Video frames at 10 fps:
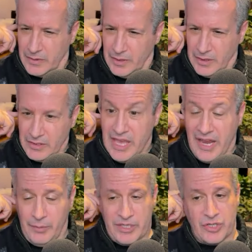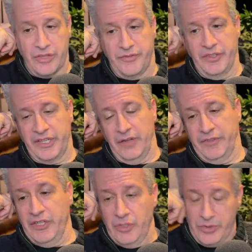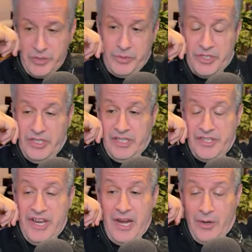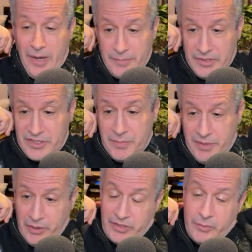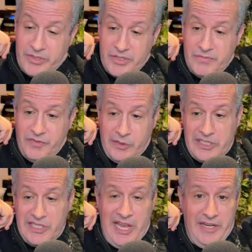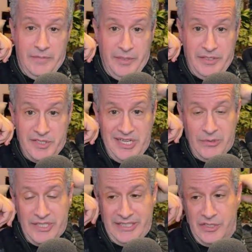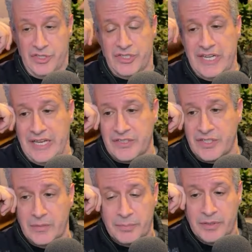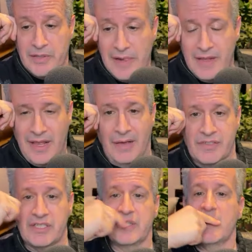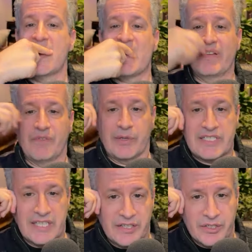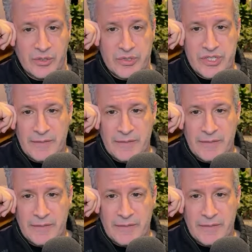Yeah, we saw the Philadelphia news. It's an air ambulance apparently, which is very sad, but sounds like it's just an accident, but obviously very sad news.